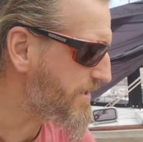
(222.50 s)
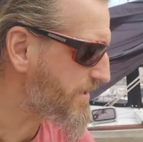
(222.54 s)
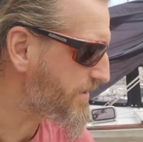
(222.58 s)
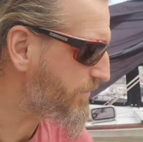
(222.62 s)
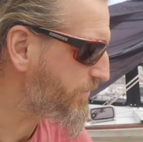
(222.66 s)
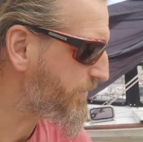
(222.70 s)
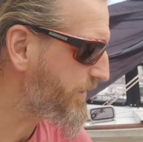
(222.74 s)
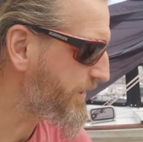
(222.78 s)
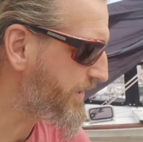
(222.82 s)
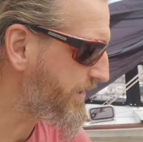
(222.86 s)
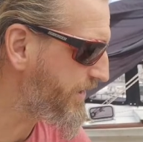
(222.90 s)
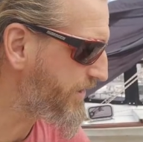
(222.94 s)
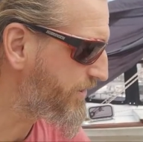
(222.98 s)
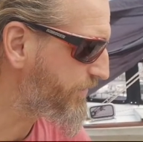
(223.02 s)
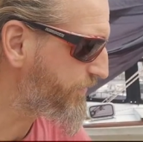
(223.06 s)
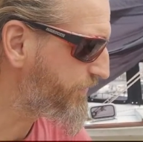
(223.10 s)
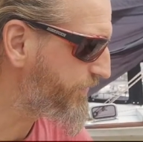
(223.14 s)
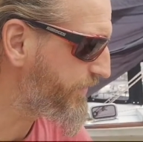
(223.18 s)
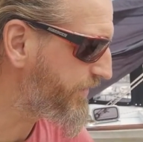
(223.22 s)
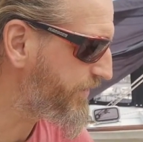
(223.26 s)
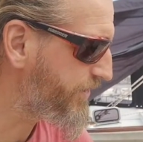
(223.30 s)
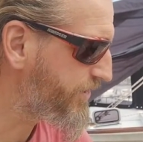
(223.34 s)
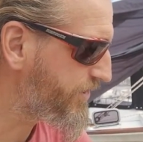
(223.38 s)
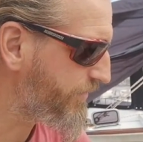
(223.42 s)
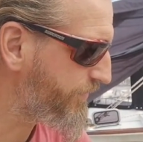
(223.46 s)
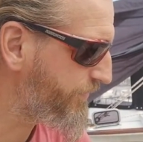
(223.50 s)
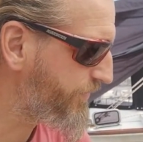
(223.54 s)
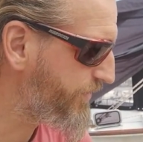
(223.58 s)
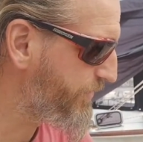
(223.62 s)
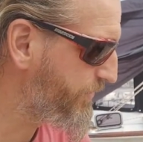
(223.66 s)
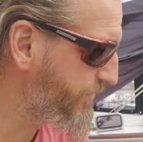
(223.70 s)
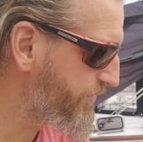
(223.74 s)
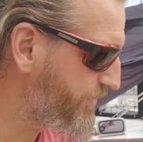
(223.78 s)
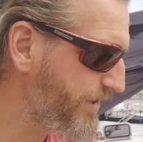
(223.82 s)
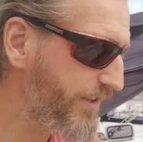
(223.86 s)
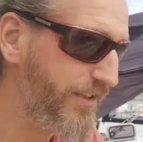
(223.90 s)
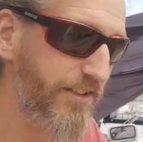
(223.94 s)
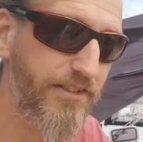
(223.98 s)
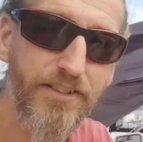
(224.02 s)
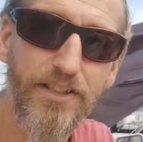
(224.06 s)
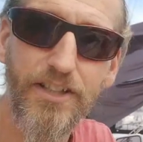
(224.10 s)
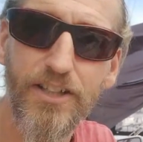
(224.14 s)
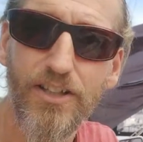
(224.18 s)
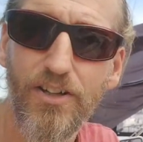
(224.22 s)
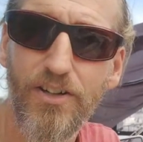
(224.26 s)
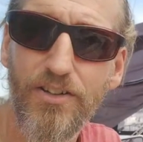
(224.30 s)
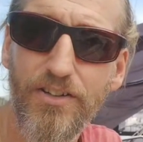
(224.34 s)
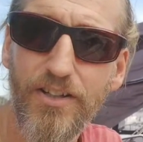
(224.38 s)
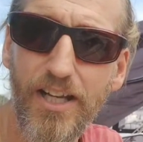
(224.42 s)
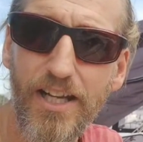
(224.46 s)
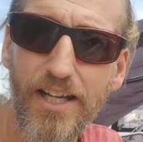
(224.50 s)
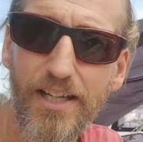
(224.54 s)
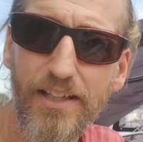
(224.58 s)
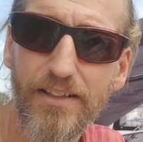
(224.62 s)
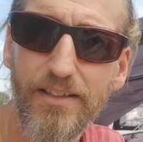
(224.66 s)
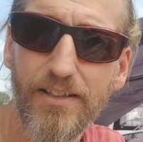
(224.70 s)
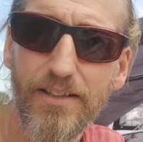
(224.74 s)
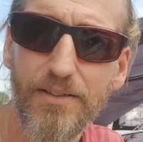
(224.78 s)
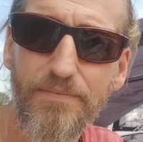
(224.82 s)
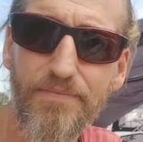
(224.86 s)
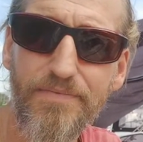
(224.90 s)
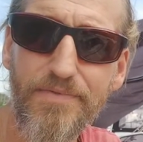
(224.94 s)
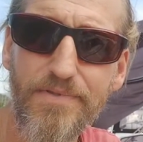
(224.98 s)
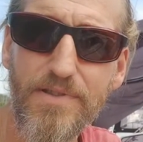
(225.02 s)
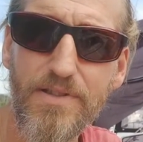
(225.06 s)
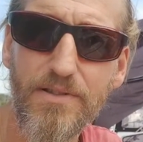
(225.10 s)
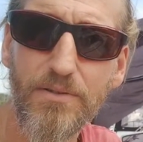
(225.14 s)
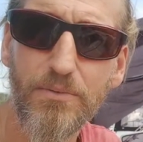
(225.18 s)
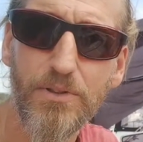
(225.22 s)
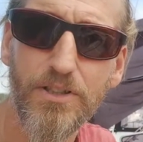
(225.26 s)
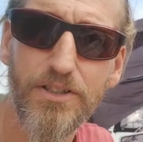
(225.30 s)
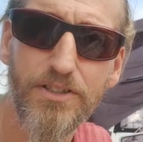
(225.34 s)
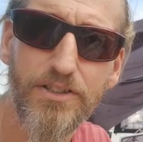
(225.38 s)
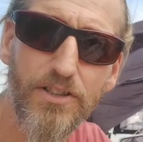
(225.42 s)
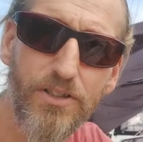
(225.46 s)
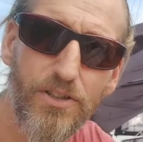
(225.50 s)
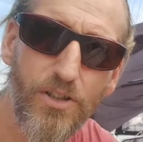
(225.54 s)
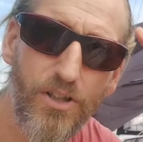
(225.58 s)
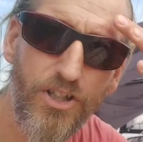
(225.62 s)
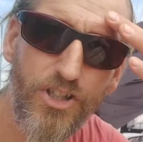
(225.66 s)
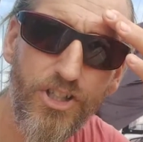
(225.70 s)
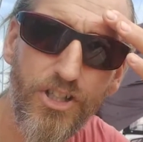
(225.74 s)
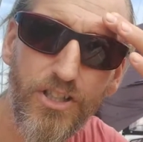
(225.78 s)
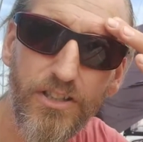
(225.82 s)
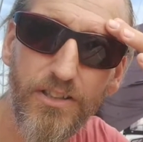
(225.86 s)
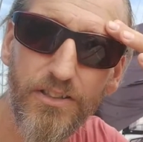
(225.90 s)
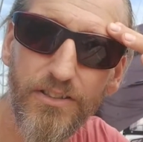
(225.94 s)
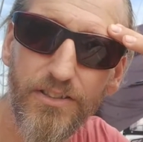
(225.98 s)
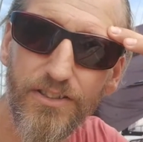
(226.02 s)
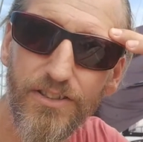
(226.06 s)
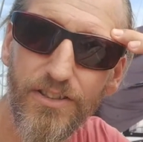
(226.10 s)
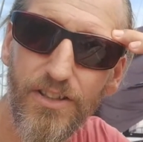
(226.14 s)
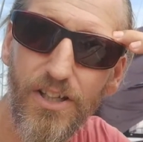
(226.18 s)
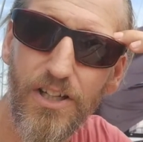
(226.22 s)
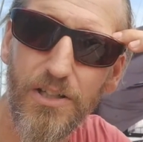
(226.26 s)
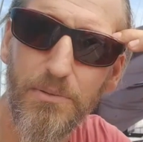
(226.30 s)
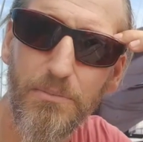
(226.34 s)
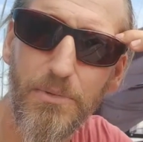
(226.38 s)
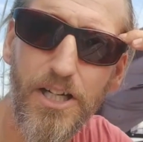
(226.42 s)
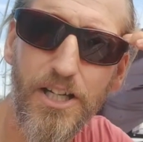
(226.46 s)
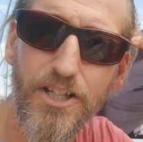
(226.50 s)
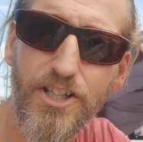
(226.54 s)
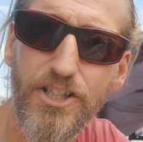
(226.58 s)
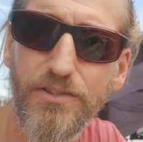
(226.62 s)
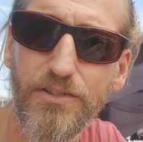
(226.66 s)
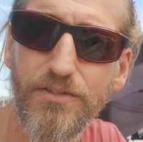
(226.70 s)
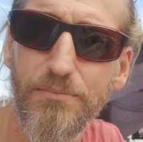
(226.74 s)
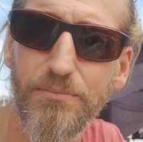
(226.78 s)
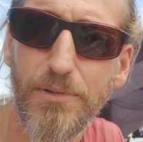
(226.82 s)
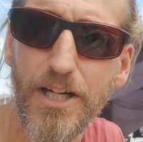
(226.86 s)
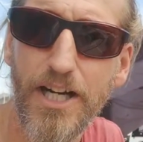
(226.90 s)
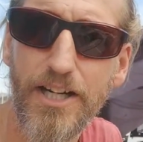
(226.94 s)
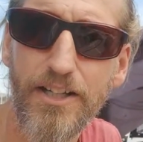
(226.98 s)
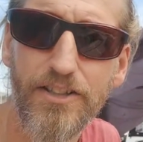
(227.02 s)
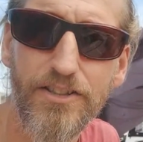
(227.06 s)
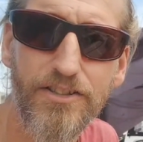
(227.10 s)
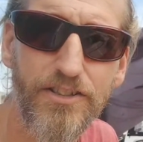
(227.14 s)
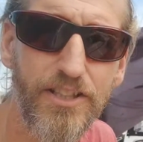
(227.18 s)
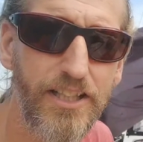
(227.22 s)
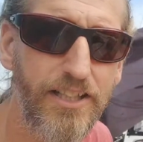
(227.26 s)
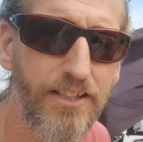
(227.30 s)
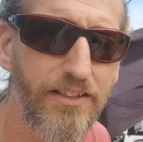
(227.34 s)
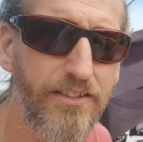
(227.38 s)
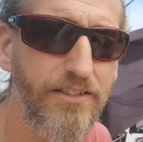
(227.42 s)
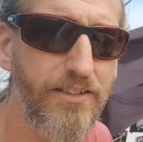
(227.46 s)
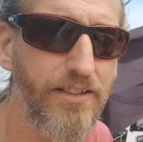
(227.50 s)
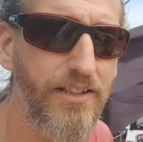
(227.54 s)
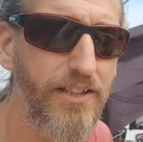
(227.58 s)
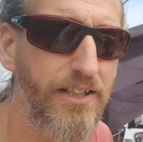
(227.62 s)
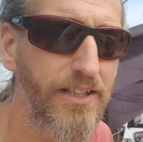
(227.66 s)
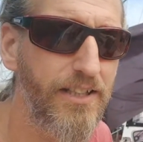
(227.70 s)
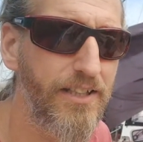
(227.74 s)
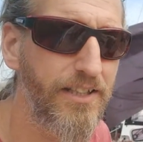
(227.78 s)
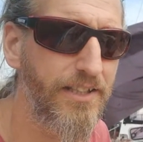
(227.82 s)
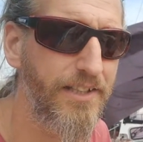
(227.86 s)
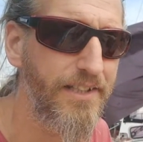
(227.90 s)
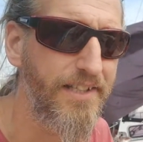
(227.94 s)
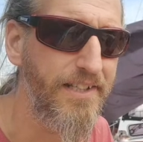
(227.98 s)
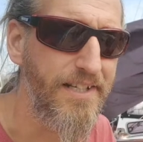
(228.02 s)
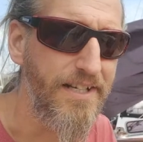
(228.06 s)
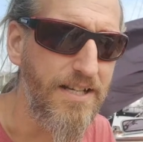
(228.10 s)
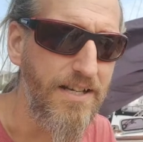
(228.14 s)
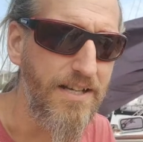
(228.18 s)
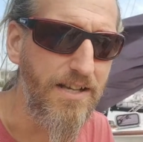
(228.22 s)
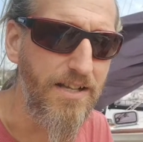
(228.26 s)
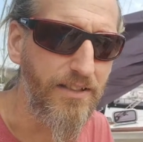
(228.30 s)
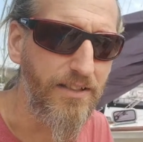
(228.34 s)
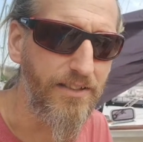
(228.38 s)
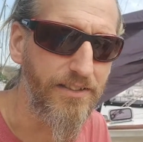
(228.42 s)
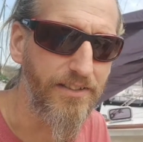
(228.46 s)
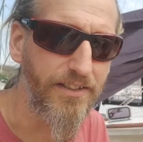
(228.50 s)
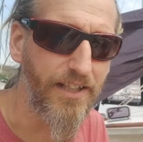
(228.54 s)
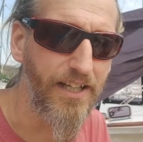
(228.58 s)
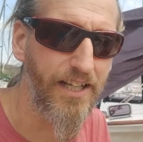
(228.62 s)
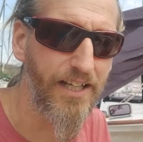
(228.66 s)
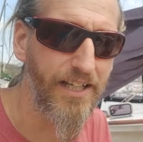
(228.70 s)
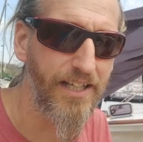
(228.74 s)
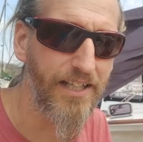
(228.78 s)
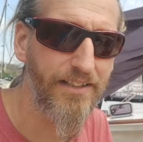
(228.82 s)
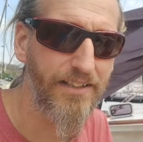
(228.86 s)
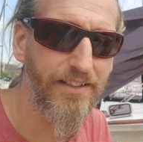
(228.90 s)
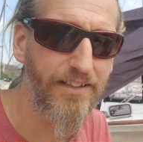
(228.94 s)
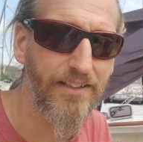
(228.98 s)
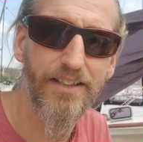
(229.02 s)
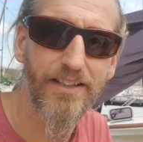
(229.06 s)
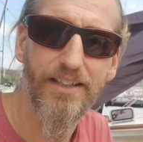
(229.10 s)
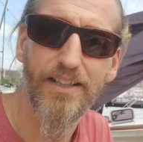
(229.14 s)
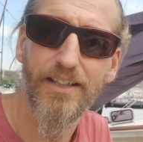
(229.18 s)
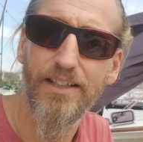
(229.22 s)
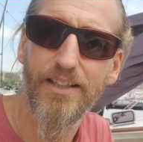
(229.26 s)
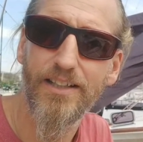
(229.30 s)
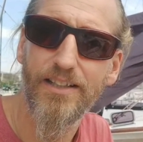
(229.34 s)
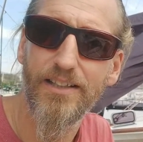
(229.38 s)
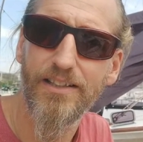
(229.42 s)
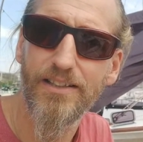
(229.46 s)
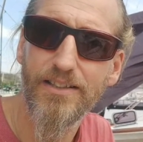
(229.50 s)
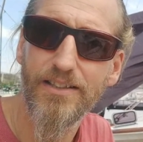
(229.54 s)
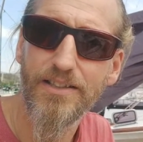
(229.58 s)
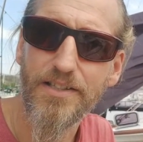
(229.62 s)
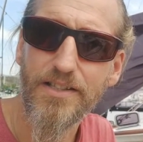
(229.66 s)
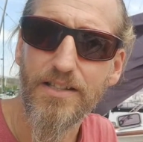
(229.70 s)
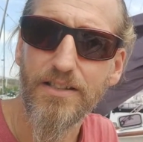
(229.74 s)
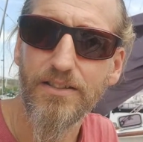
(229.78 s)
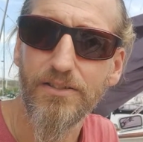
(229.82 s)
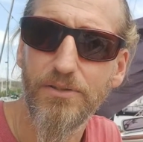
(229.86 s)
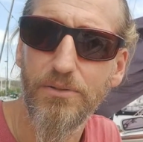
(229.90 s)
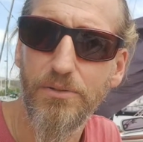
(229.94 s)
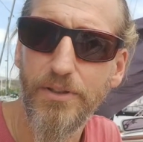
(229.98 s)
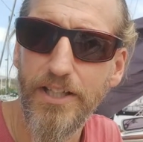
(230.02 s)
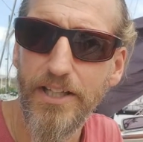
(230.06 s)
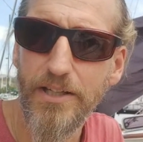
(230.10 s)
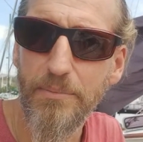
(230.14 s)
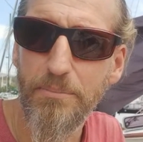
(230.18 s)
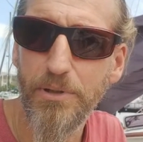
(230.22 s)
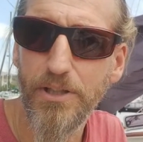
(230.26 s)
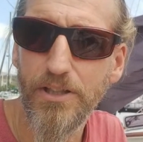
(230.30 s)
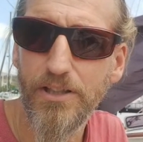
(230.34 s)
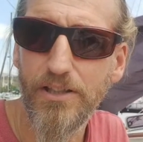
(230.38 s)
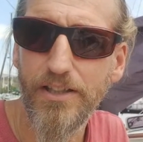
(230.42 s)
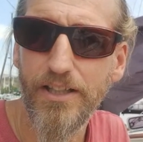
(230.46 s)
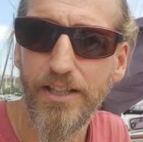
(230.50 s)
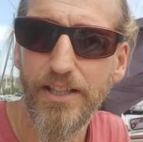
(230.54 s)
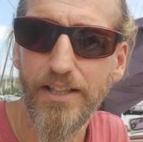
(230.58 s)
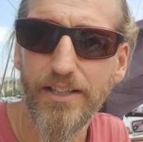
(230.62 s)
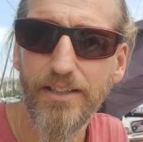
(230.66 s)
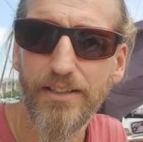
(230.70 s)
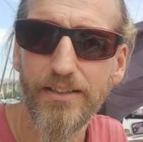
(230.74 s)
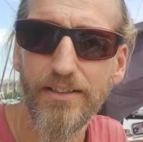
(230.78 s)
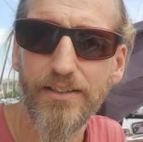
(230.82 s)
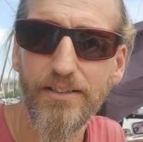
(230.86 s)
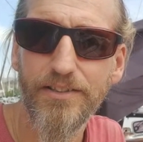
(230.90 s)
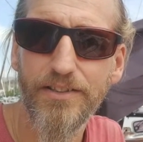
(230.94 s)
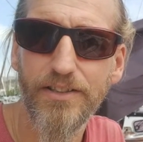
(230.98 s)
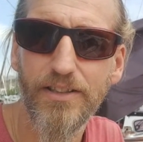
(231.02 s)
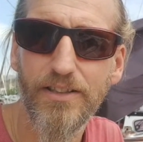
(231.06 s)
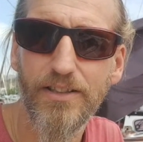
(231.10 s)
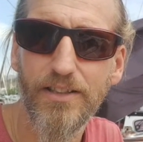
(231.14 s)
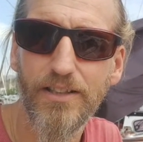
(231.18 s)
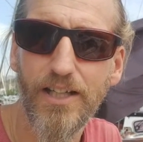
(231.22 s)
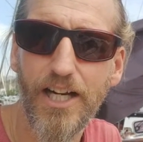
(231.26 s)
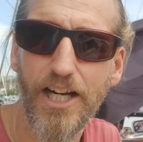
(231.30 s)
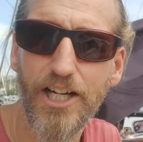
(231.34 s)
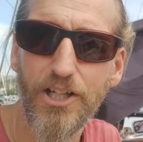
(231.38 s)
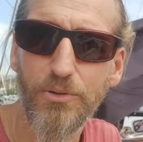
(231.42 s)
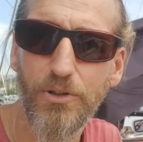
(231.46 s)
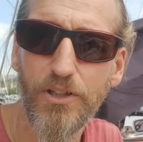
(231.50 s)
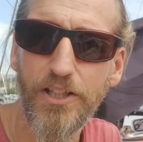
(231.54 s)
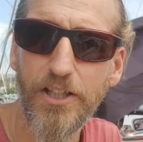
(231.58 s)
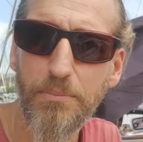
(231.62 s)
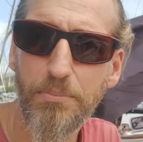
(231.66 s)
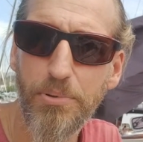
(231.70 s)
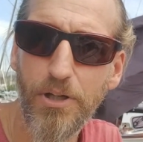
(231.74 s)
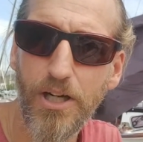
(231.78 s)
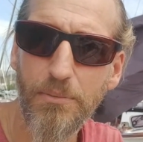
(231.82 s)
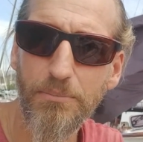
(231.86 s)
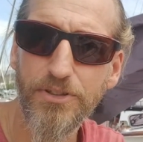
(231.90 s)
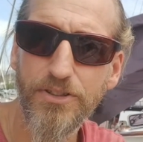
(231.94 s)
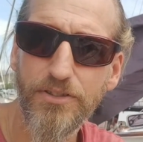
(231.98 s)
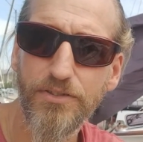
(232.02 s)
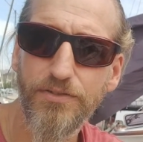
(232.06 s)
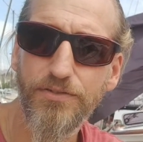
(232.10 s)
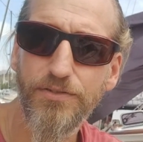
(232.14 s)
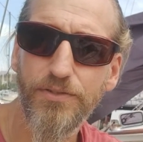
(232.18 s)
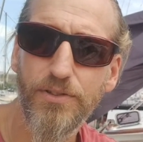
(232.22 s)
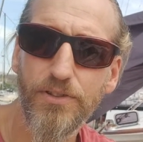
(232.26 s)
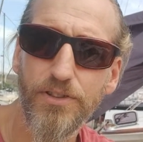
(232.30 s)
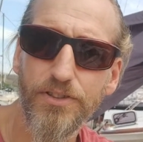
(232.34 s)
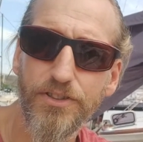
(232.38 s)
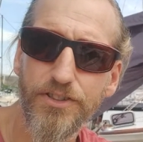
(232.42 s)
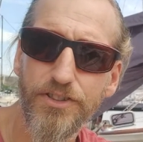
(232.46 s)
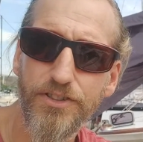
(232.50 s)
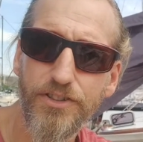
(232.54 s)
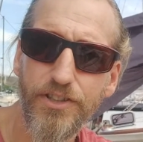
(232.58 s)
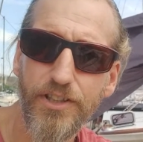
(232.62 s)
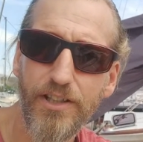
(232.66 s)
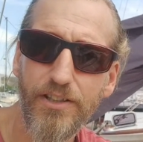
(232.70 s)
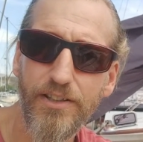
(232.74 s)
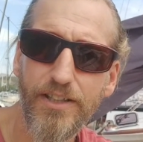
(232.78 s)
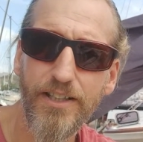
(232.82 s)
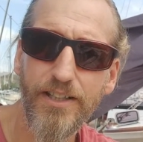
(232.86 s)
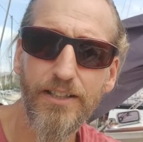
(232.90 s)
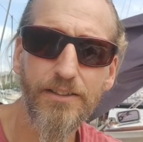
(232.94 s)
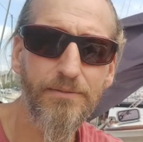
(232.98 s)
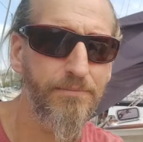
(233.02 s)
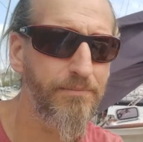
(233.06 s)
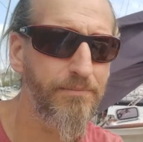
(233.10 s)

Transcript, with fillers: We need to finish a few things here on deck with the Dodger. It's not much, minor things. Then uh, rebuilding the hydraulic pumps for the steering